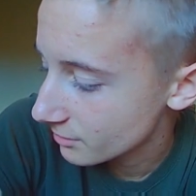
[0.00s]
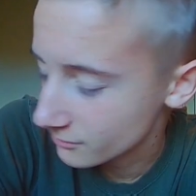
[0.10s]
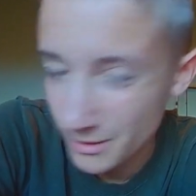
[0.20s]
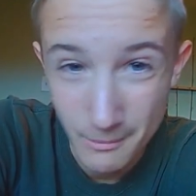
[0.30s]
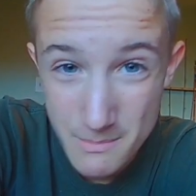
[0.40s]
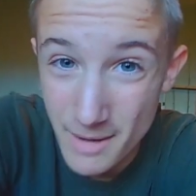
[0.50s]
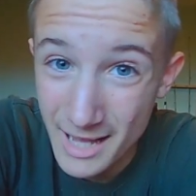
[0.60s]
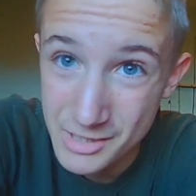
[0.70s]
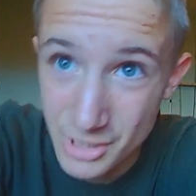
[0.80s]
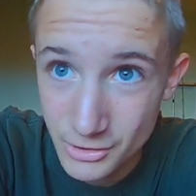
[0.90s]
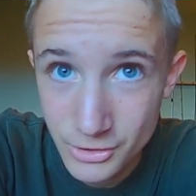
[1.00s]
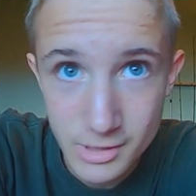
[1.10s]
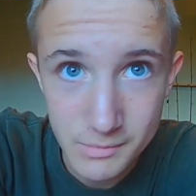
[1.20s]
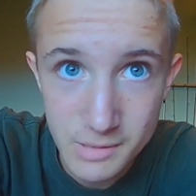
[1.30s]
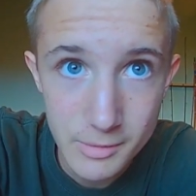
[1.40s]
to be throwing on my basket or just
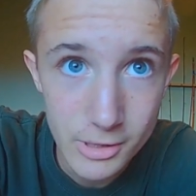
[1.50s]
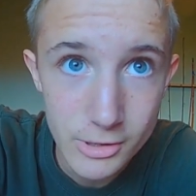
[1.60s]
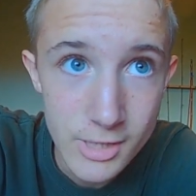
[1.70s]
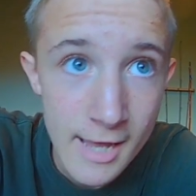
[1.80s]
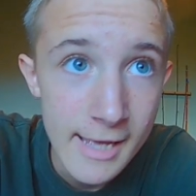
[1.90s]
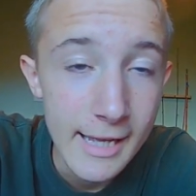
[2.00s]
some spinners.